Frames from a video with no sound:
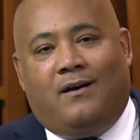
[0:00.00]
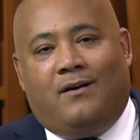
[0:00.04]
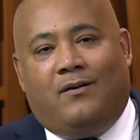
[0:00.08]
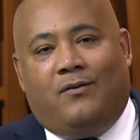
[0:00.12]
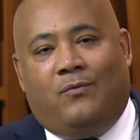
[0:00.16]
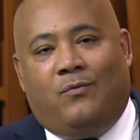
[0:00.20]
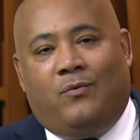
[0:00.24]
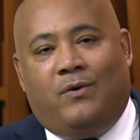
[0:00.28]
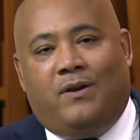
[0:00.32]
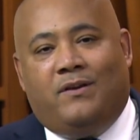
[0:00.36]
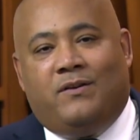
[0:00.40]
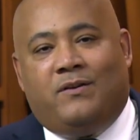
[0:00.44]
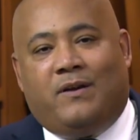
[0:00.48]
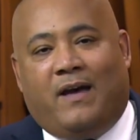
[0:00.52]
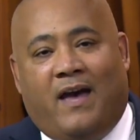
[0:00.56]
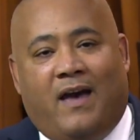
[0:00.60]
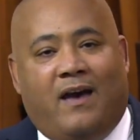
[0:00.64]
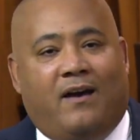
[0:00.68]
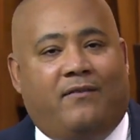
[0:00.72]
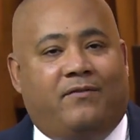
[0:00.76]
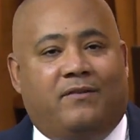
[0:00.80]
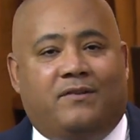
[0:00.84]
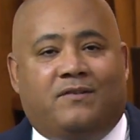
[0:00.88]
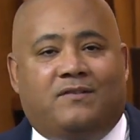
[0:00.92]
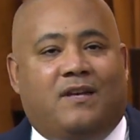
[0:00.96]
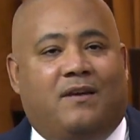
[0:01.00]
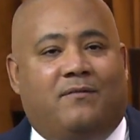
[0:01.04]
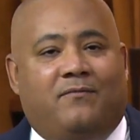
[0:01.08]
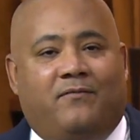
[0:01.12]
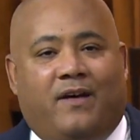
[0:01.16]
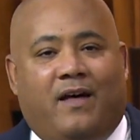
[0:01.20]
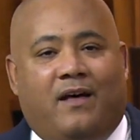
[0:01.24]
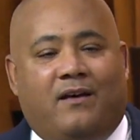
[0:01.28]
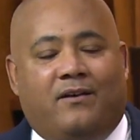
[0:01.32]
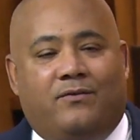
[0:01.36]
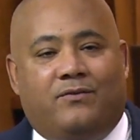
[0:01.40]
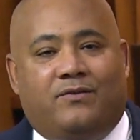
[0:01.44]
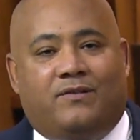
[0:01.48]
we have the same
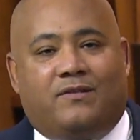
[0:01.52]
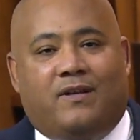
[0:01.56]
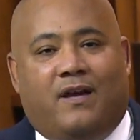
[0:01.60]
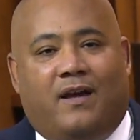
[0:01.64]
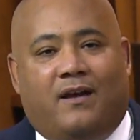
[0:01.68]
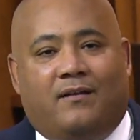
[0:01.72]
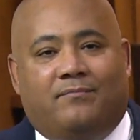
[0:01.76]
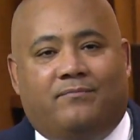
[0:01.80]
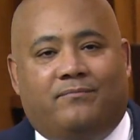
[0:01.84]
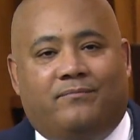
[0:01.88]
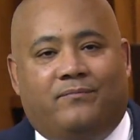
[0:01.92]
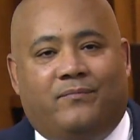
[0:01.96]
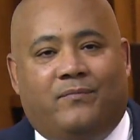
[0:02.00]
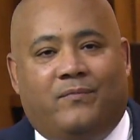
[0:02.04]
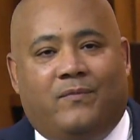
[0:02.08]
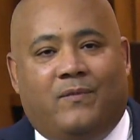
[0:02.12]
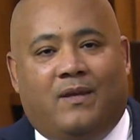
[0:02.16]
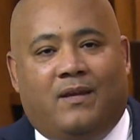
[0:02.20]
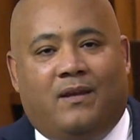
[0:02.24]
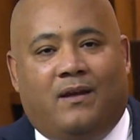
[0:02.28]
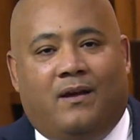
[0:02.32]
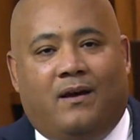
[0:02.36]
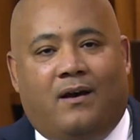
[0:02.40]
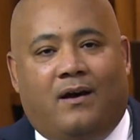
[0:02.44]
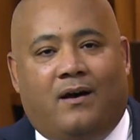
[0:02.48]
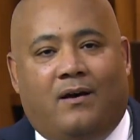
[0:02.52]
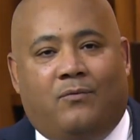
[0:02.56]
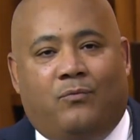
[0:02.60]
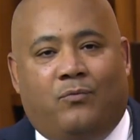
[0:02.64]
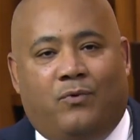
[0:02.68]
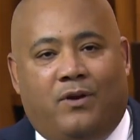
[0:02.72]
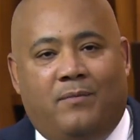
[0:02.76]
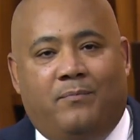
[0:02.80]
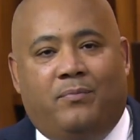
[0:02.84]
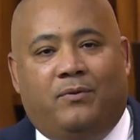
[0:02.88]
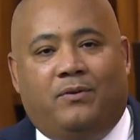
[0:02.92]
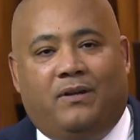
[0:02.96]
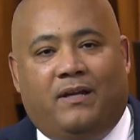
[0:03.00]
value set.
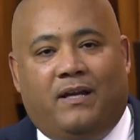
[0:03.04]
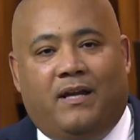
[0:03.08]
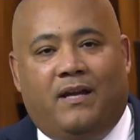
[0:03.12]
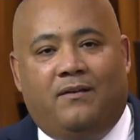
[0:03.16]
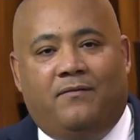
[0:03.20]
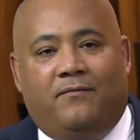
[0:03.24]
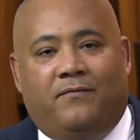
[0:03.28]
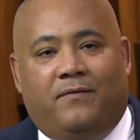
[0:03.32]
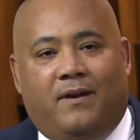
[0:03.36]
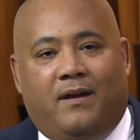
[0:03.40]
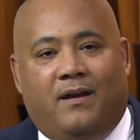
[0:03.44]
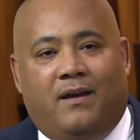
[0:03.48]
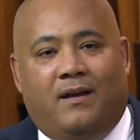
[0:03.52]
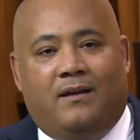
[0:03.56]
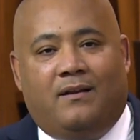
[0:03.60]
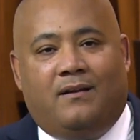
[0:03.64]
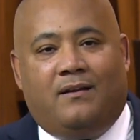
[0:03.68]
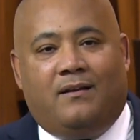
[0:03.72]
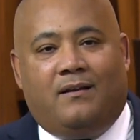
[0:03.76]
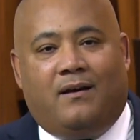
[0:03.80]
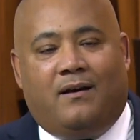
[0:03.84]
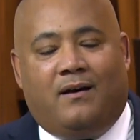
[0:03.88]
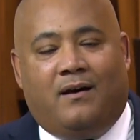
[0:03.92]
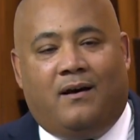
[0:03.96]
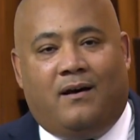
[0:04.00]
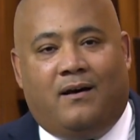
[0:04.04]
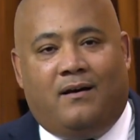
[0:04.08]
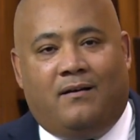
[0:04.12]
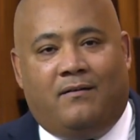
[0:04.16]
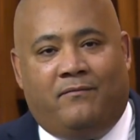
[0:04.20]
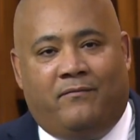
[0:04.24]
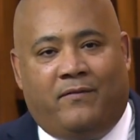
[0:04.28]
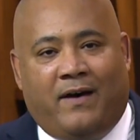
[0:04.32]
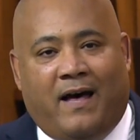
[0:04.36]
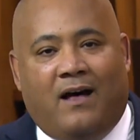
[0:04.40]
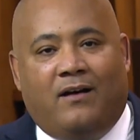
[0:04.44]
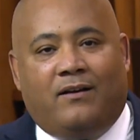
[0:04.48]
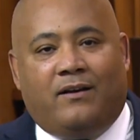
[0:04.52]
We believe in
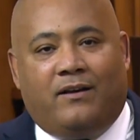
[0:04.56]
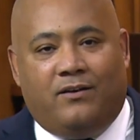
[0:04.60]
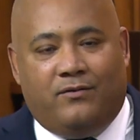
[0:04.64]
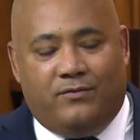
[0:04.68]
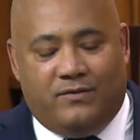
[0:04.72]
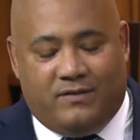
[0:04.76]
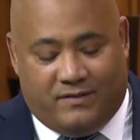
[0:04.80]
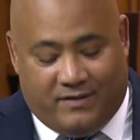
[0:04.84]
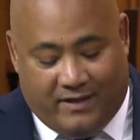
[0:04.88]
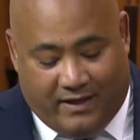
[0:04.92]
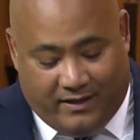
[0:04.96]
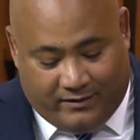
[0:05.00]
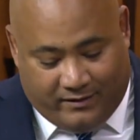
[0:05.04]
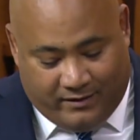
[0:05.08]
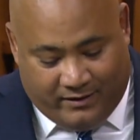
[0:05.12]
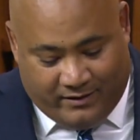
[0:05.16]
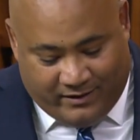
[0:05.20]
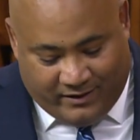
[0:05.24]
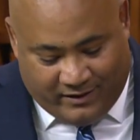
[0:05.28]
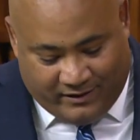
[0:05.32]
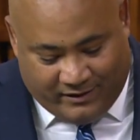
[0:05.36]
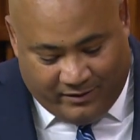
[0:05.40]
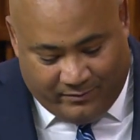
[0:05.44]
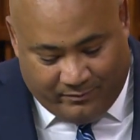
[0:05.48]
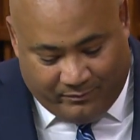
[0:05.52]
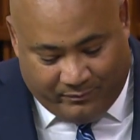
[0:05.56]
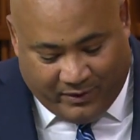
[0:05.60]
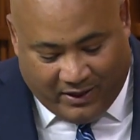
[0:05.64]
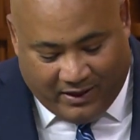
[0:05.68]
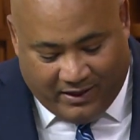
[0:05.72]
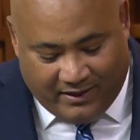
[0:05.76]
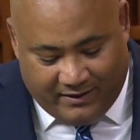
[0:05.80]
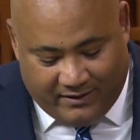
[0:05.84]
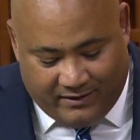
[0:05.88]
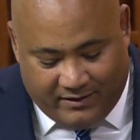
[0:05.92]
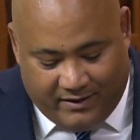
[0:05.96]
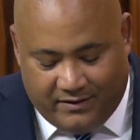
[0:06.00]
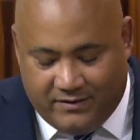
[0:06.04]
values that
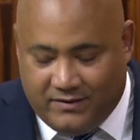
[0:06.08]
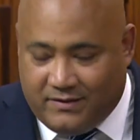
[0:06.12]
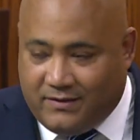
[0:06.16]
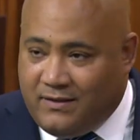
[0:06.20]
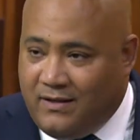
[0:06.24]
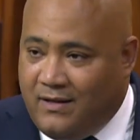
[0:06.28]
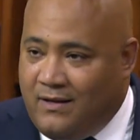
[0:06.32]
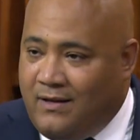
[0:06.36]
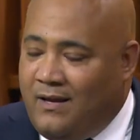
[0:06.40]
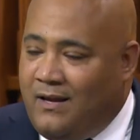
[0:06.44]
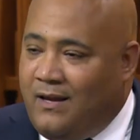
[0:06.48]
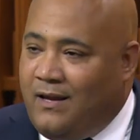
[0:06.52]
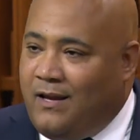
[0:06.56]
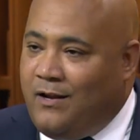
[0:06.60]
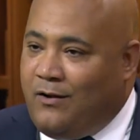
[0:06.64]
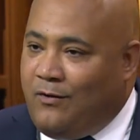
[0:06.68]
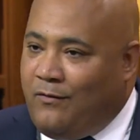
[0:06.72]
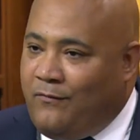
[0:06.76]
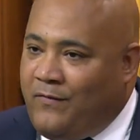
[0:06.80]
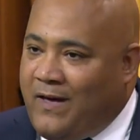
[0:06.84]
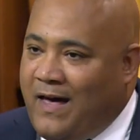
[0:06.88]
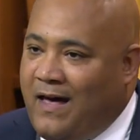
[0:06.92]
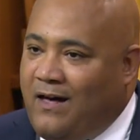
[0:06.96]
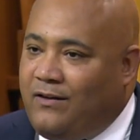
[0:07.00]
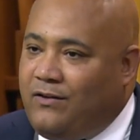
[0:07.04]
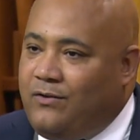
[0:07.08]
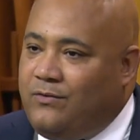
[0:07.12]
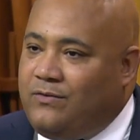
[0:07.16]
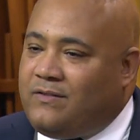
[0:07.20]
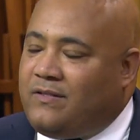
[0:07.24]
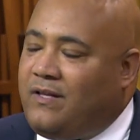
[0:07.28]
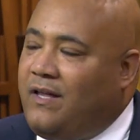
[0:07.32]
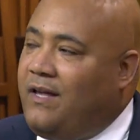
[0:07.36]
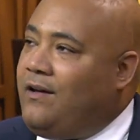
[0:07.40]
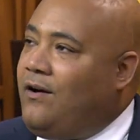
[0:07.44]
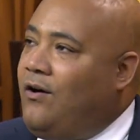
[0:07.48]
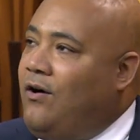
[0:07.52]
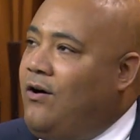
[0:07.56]
combined us. Values
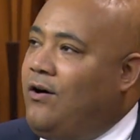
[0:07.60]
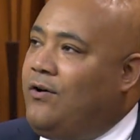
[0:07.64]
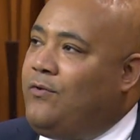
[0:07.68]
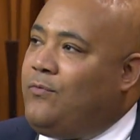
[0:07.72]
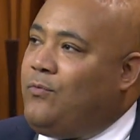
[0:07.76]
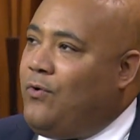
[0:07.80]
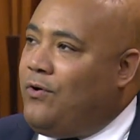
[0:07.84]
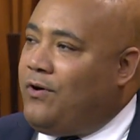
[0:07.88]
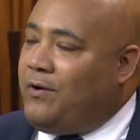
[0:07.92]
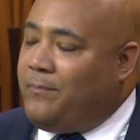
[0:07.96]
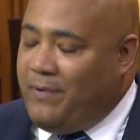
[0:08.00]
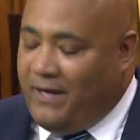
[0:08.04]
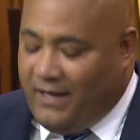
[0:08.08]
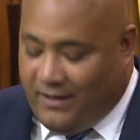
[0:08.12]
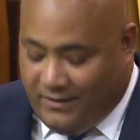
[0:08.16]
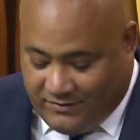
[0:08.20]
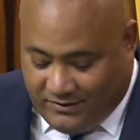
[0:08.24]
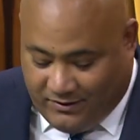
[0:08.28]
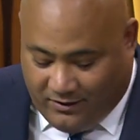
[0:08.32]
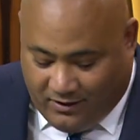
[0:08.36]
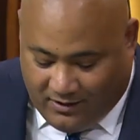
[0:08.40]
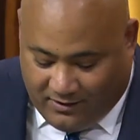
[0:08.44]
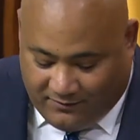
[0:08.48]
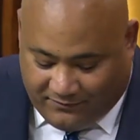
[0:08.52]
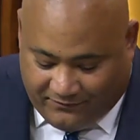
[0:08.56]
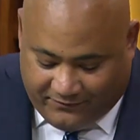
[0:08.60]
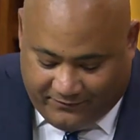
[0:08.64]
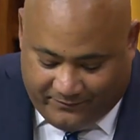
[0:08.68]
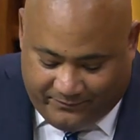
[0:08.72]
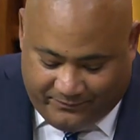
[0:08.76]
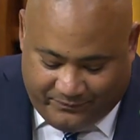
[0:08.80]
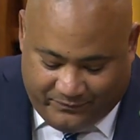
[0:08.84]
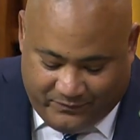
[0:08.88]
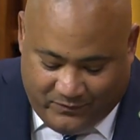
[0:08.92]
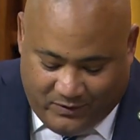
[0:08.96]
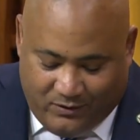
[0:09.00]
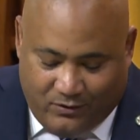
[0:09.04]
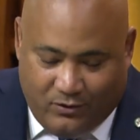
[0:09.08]
like hard work pays off,
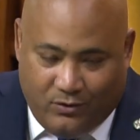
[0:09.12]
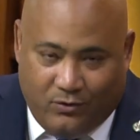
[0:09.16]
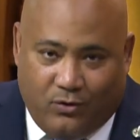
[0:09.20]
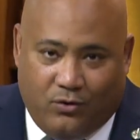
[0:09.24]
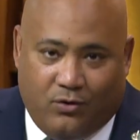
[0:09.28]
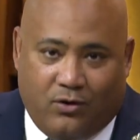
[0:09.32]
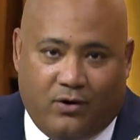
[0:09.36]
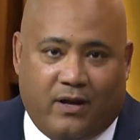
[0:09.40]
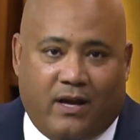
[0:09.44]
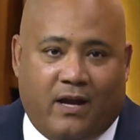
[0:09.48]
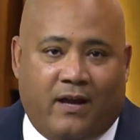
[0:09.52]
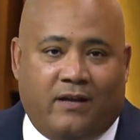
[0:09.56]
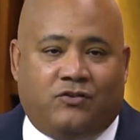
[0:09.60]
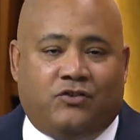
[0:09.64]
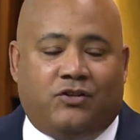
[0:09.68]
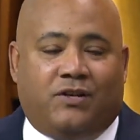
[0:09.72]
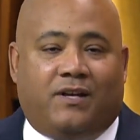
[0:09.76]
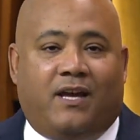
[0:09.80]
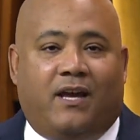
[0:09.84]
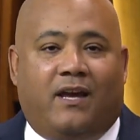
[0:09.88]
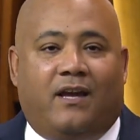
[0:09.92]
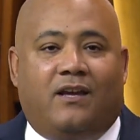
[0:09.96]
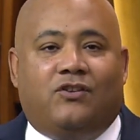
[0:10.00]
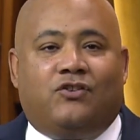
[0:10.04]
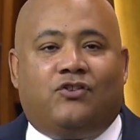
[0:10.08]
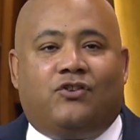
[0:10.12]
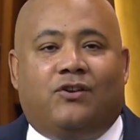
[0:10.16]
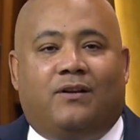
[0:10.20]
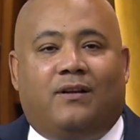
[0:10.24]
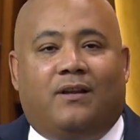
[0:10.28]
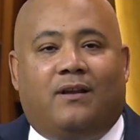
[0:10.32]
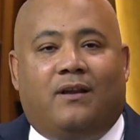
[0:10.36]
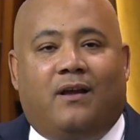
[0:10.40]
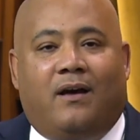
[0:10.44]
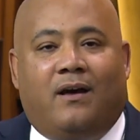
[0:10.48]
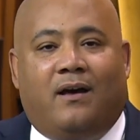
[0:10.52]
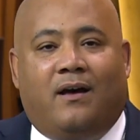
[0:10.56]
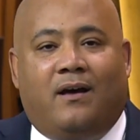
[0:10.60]
or education
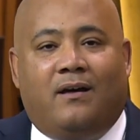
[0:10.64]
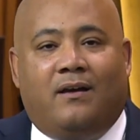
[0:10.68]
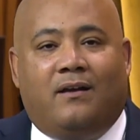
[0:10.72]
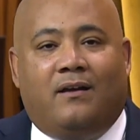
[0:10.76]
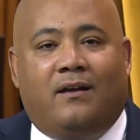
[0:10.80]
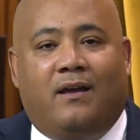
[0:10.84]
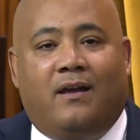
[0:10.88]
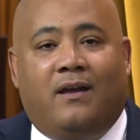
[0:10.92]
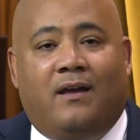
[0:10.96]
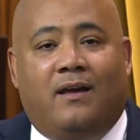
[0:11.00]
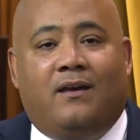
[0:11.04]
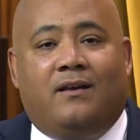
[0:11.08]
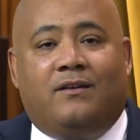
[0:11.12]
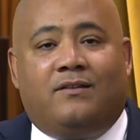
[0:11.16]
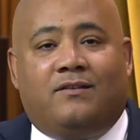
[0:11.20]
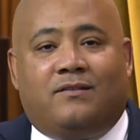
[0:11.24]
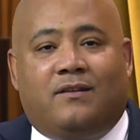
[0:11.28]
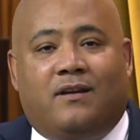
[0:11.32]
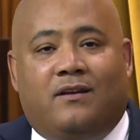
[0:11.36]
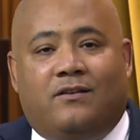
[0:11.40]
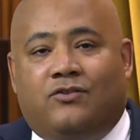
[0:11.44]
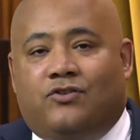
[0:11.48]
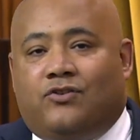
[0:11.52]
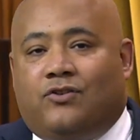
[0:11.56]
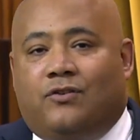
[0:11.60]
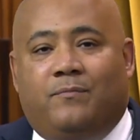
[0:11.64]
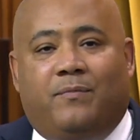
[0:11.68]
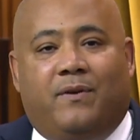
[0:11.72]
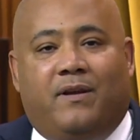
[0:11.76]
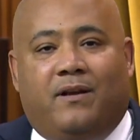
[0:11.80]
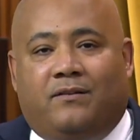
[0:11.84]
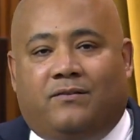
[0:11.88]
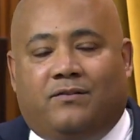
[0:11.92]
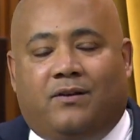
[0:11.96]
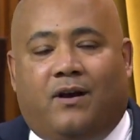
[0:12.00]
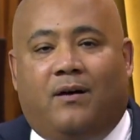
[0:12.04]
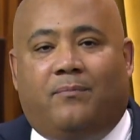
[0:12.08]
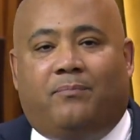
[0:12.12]
is and should be a
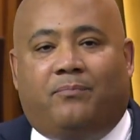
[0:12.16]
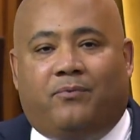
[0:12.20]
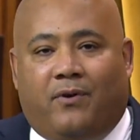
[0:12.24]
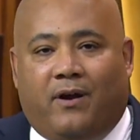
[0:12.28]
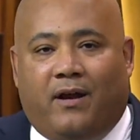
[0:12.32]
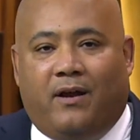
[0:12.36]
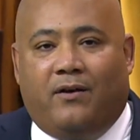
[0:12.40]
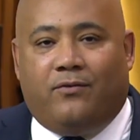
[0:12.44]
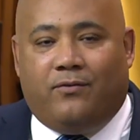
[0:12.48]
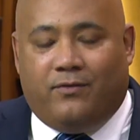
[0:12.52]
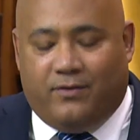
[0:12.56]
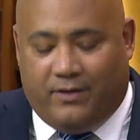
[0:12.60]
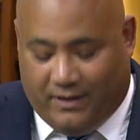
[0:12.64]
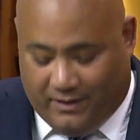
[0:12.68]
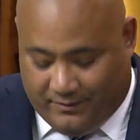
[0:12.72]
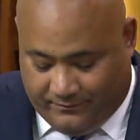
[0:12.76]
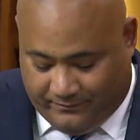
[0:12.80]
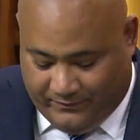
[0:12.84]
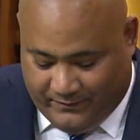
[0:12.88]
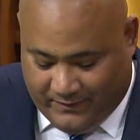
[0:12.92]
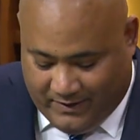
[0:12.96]
top priority.